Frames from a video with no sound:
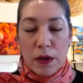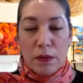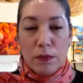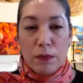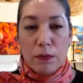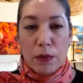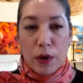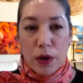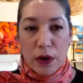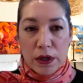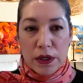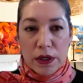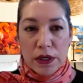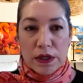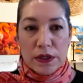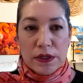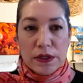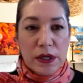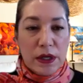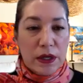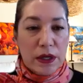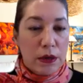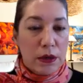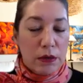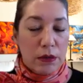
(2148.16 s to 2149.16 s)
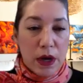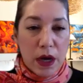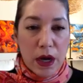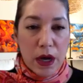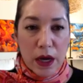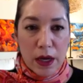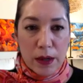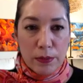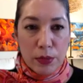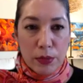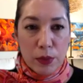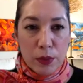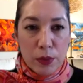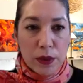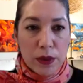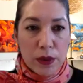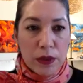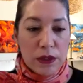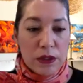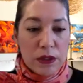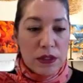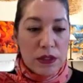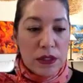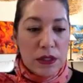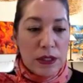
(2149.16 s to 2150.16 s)
markets. I go to High
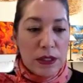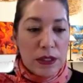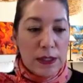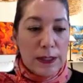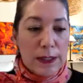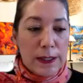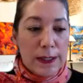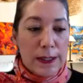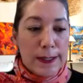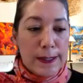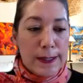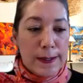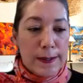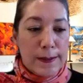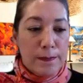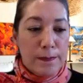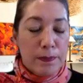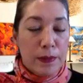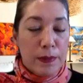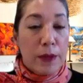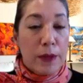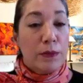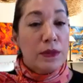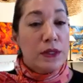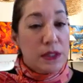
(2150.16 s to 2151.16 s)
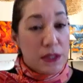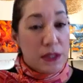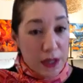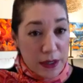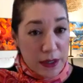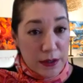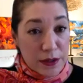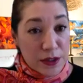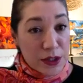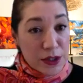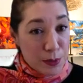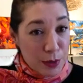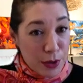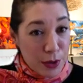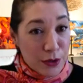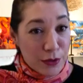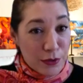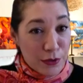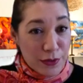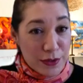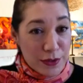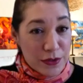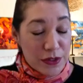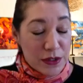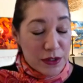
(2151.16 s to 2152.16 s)
Point. I'm a style spotter
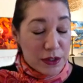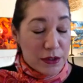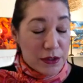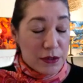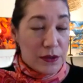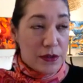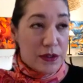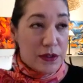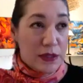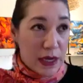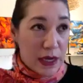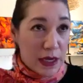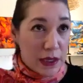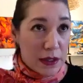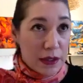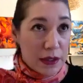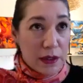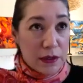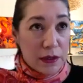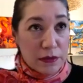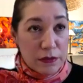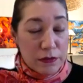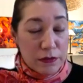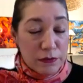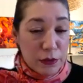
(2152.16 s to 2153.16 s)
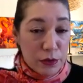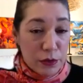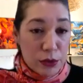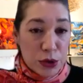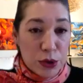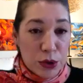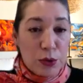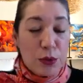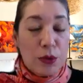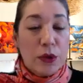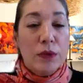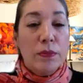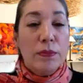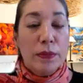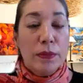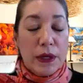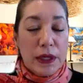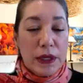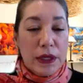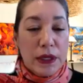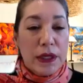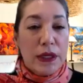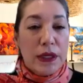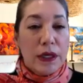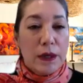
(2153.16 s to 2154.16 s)
this year. Sadly, it's virtual,
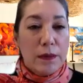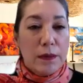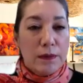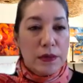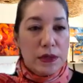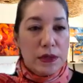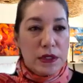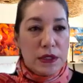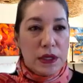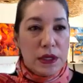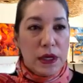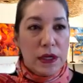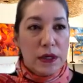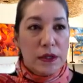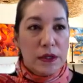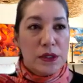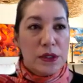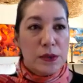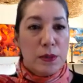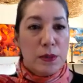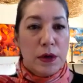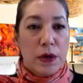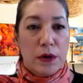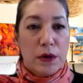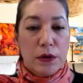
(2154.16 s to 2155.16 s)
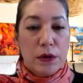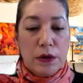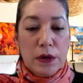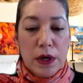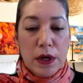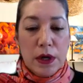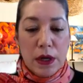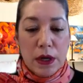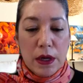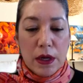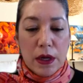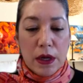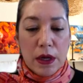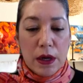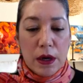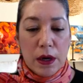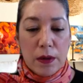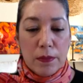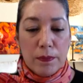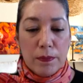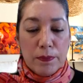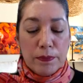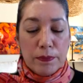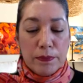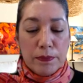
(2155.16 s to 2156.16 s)
but style spotter
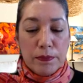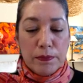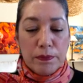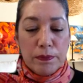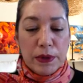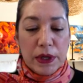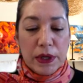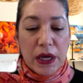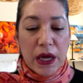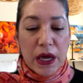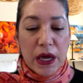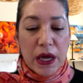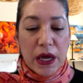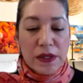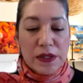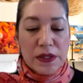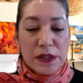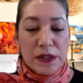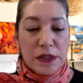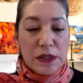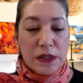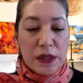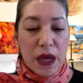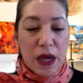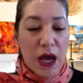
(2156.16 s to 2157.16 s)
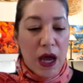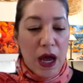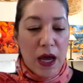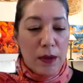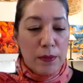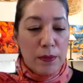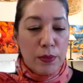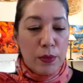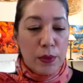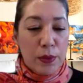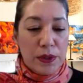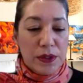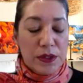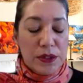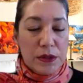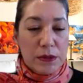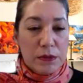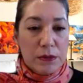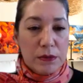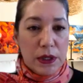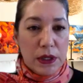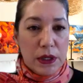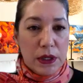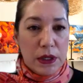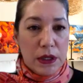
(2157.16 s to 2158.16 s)
because High Point to
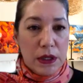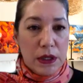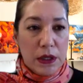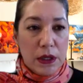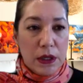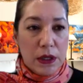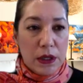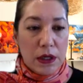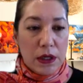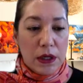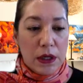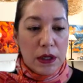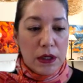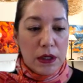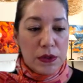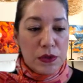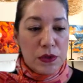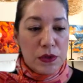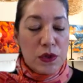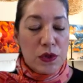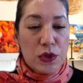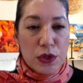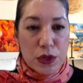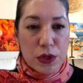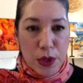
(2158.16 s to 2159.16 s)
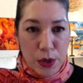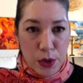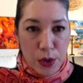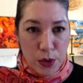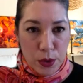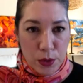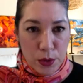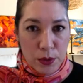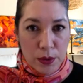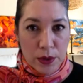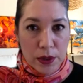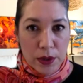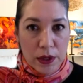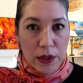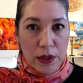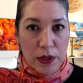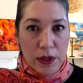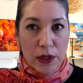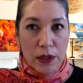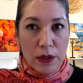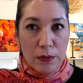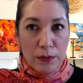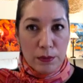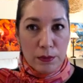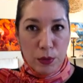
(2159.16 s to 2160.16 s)
me is so
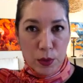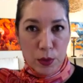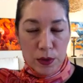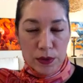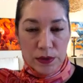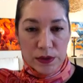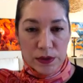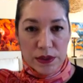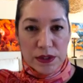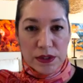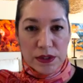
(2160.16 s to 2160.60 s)
important to